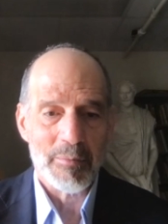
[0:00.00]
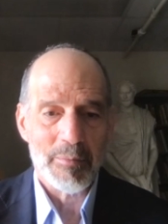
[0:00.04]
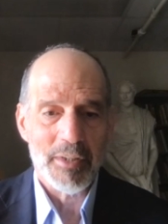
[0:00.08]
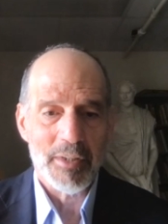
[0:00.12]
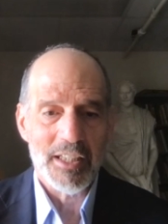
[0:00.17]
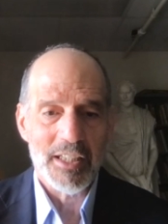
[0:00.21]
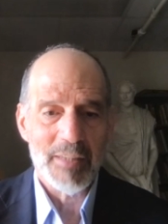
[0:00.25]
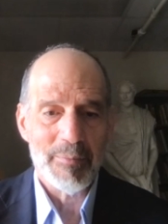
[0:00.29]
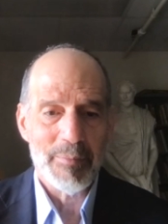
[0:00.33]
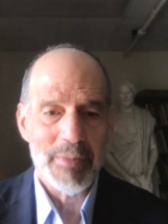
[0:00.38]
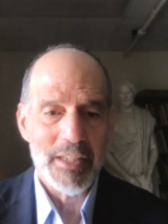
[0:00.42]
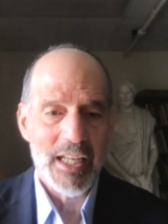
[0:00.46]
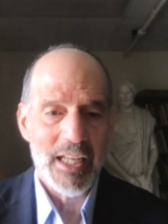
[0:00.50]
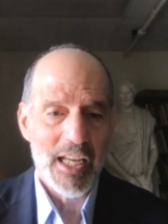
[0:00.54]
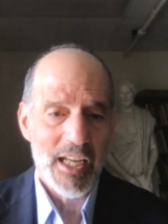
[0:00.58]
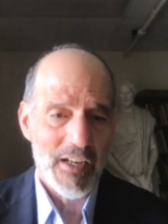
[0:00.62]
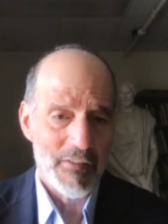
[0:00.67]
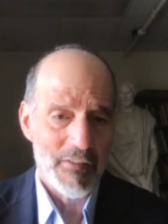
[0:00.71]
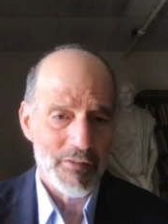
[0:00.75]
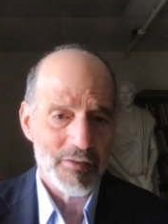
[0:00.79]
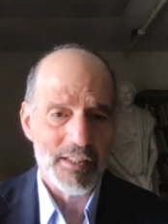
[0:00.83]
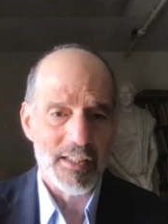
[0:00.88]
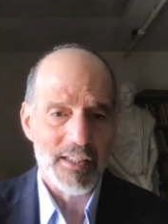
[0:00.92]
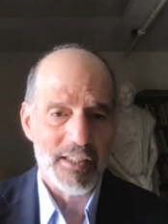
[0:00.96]
but he
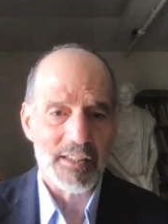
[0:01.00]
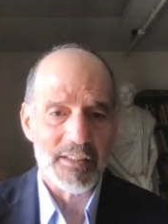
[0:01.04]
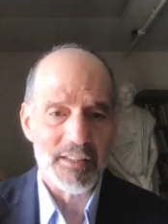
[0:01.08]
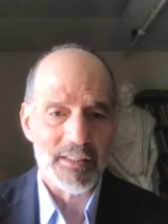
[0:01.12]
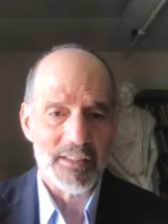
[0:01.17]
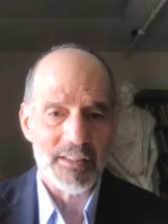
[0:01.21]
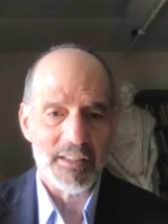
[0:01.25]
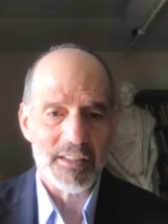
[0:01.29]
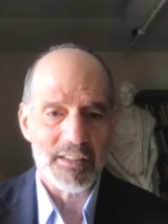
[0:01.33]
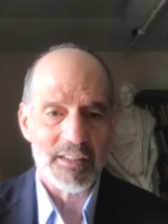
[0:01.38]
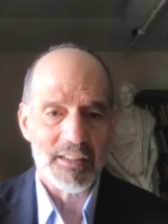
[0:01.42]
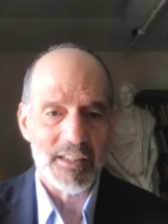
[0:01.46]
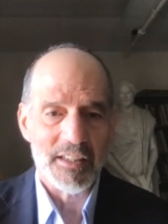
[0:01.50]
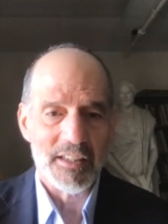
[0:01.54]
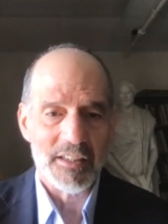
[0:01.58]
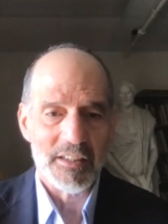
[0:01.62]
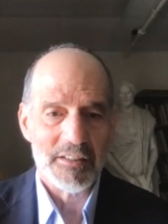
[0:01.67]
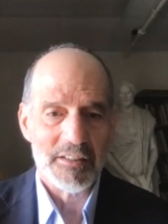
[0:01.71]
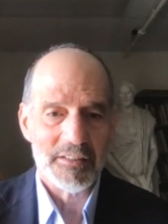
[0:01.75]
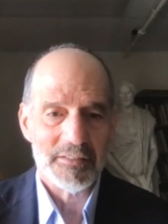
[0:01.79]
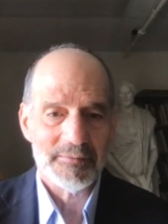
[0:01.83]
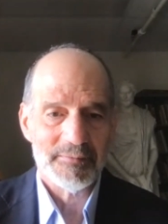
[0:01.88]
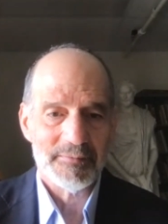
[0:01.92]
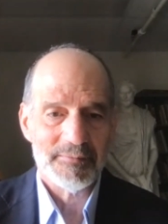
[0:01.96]
behaves like the
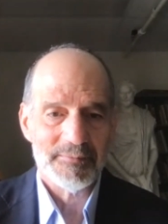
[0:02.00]
dictator.